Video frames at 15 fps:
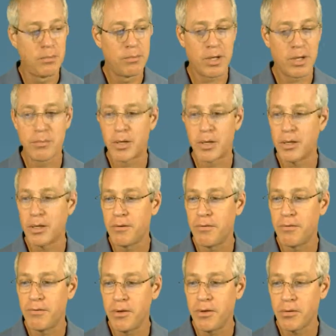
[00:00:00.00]
primarily
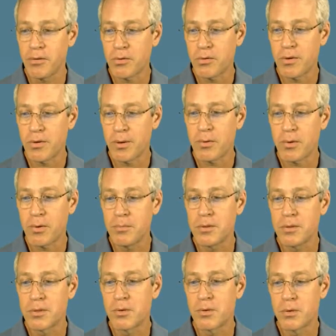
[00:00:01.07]
physical
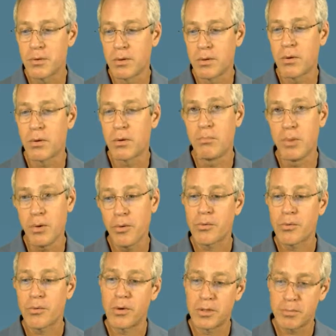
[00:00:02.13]
symptoms, or both,
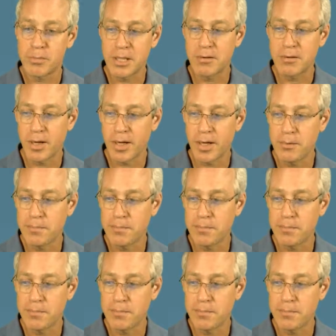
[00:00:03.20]
or unspecified.